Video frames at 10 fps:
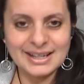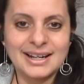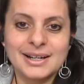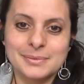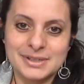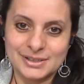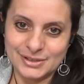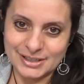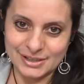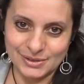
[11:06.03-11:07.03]
I'm gonna
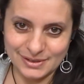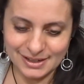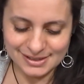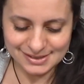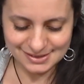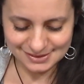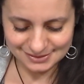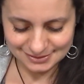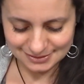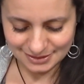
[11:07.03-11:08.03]
look at you guys.
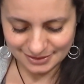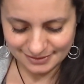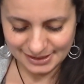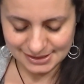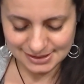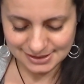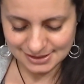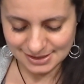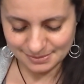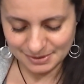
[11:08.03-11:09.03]
All right,
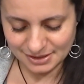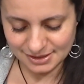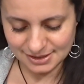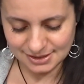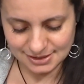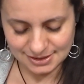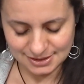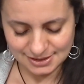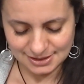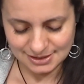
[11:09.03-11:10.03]
Spirit.
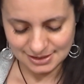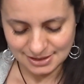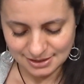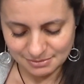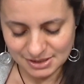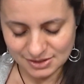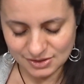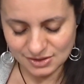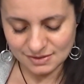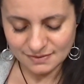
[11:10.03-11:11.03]

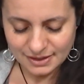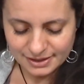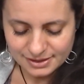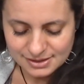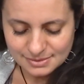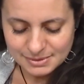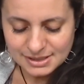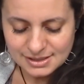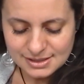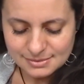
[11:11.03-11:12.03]
Messages of guidance,
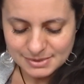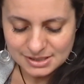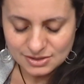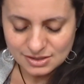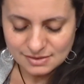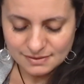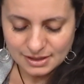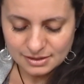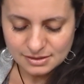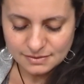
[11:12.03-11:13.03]
please. Messages of
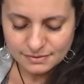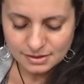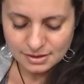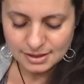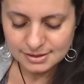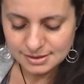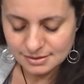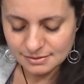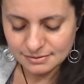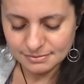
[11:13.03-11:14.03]
guidance for the
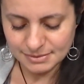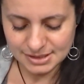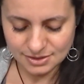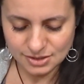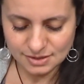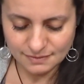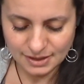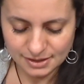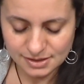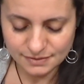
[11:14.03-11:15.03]
collective. Messages of
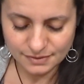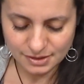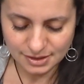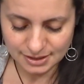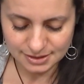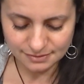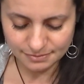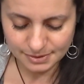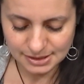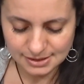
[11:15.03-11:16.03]
guidance for the collective,
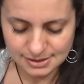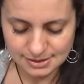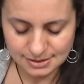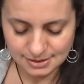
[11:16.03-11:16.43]
please.